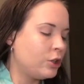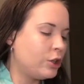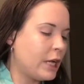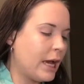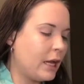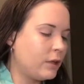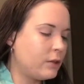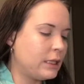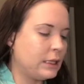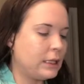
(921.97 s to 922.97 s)
shadow
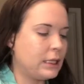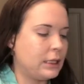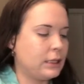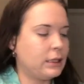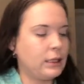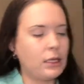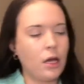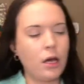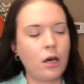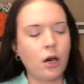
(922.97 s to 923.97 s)
senses
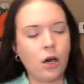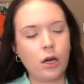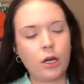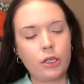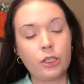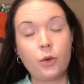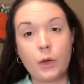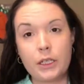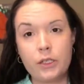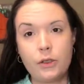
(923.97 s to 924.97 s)
are
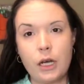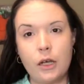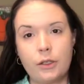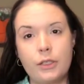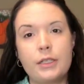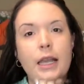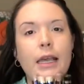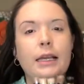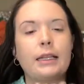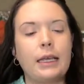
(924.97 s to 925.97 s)
$22
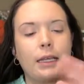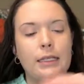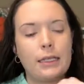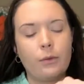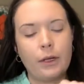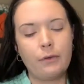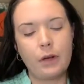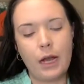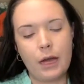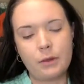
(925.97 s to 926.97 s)
and like I said
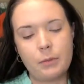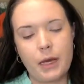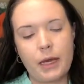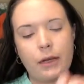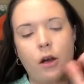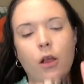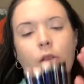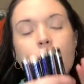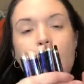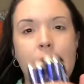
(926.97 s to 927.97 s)
whenever I was buying all
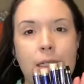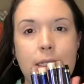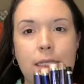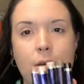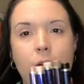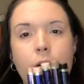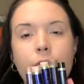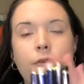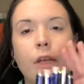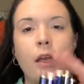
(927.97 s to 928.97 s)
of my stuff
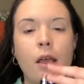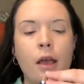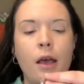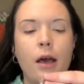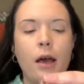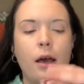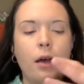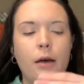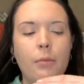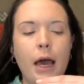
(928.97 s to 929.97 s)

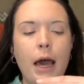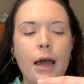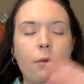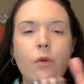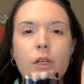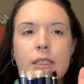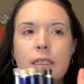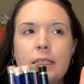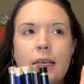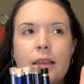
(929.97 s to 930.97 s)
um, I wanted to
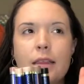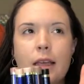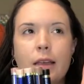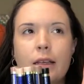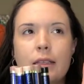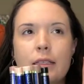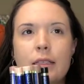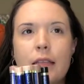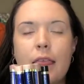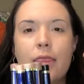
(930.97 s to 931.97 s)
get
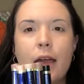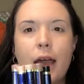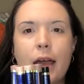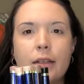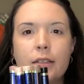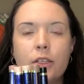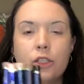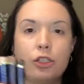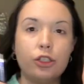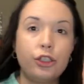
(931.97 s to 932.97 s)
things that
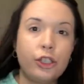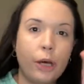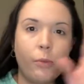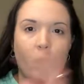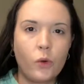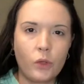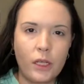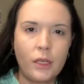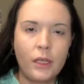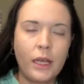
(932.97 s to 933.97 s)
doubled
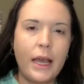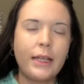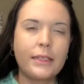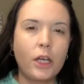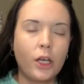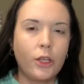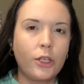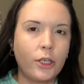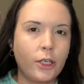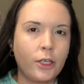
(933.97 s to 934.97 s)
as
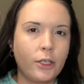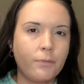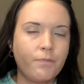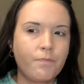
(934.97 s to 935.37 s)
other